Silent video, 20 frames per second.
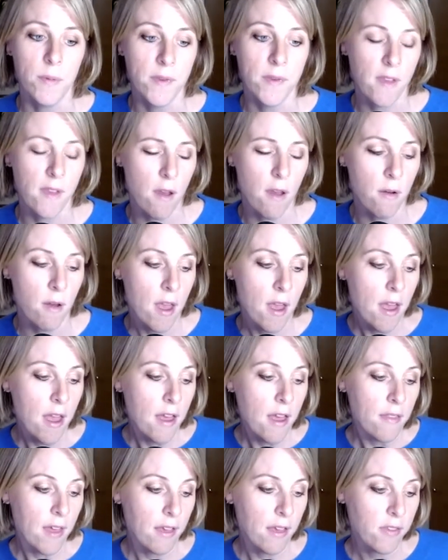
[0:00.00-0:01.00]
So
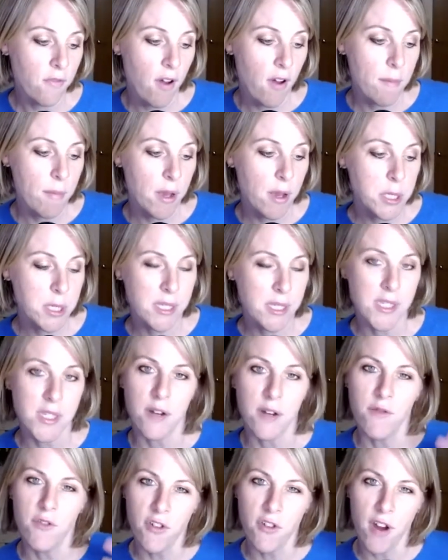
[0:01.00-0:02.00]
that's very much the
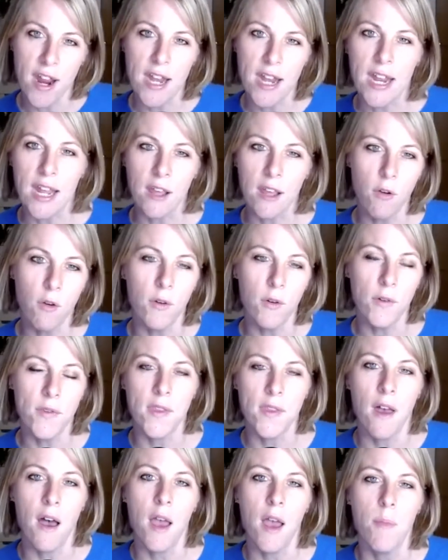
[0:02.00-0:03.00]
sort of training course
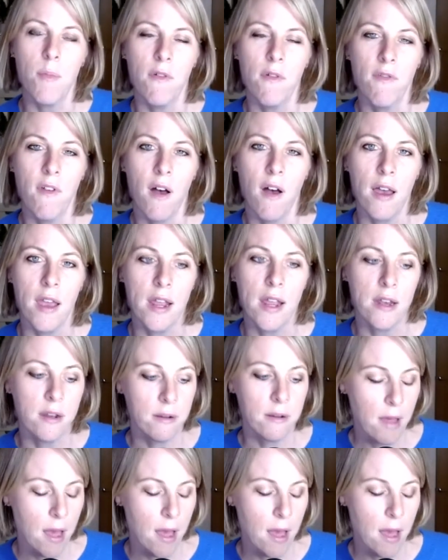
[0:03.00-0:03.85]
that I provide.